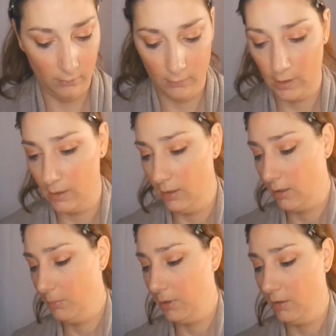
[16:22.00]
it's not
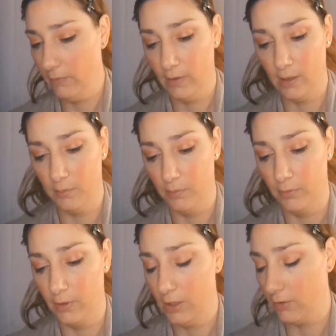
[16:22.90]
coming up on the
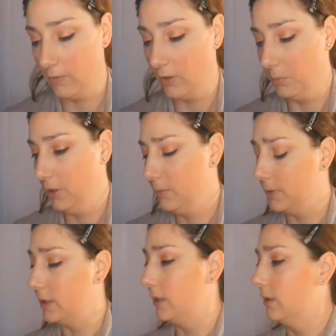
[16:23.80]
brush very
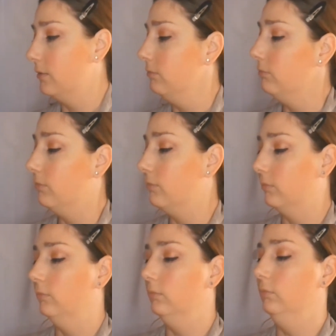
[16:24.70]
pigmented.
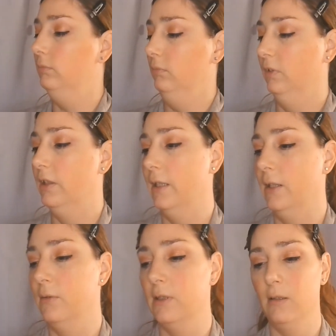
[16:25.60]

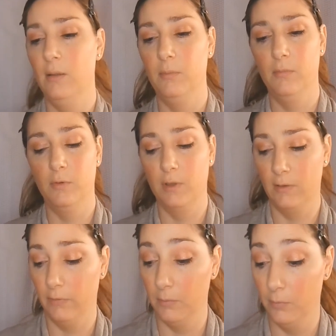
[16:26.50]
A little more
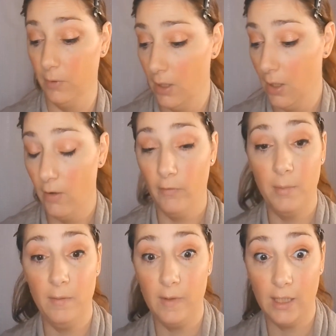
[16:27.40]
from
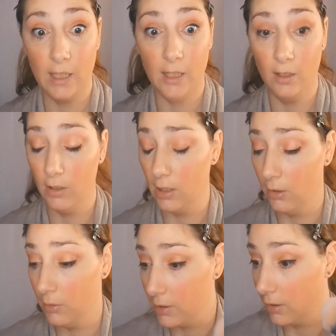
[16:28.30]
everything I'd heard. I
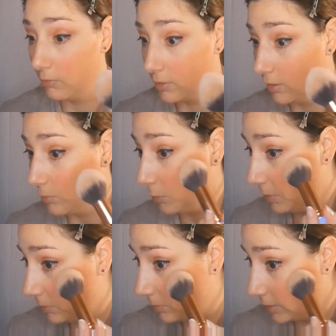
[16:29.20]
always thought it was a lot more
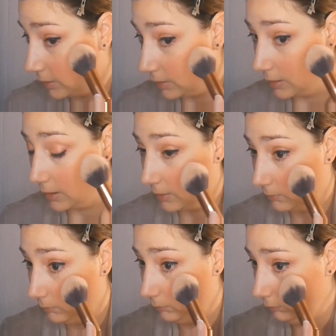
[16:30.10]
pigmented than that.
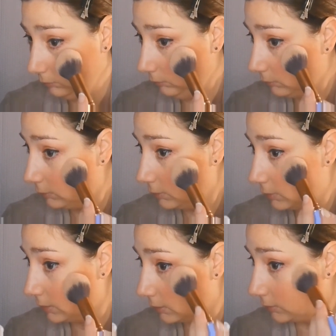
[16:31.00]

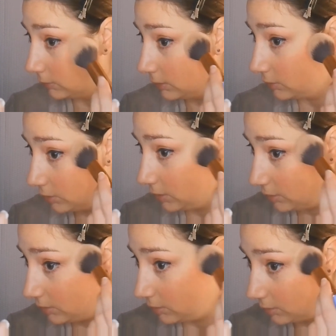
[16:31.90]
So let's just